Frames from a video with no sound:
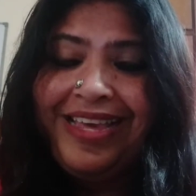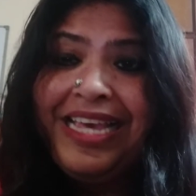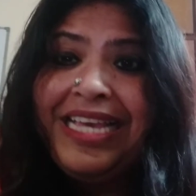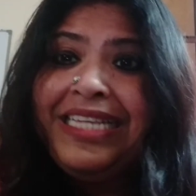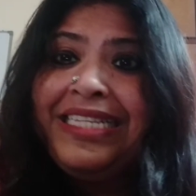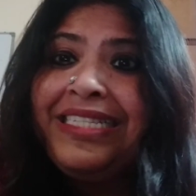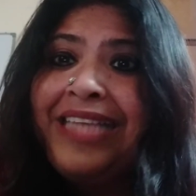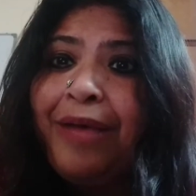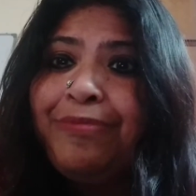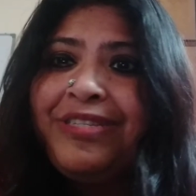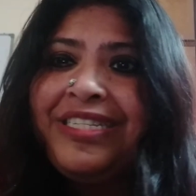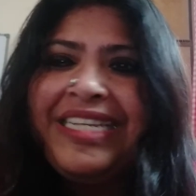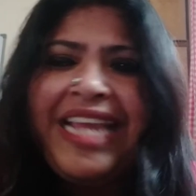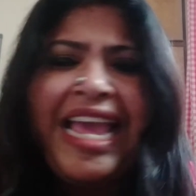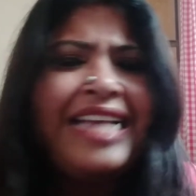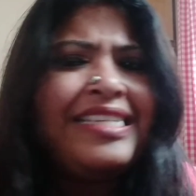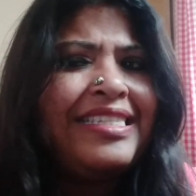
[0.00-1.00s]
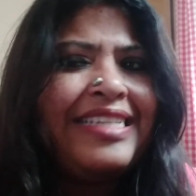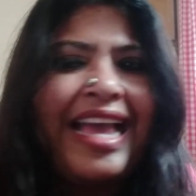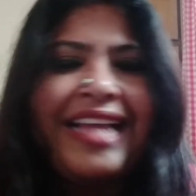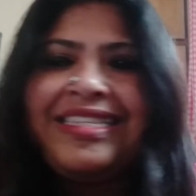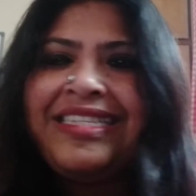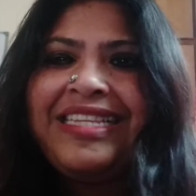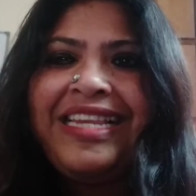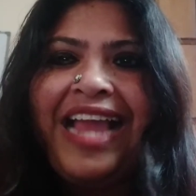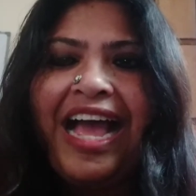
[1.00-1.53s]
Some snakes get
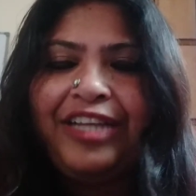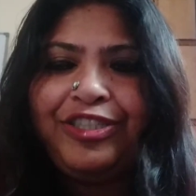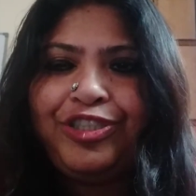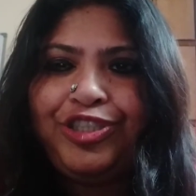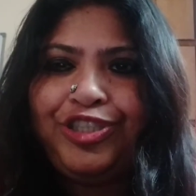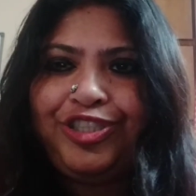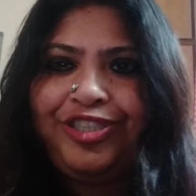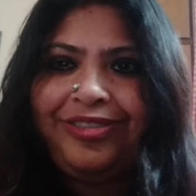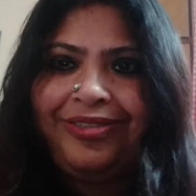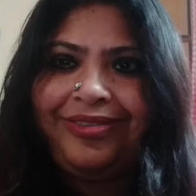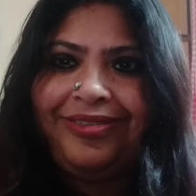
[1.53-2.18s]
slashed,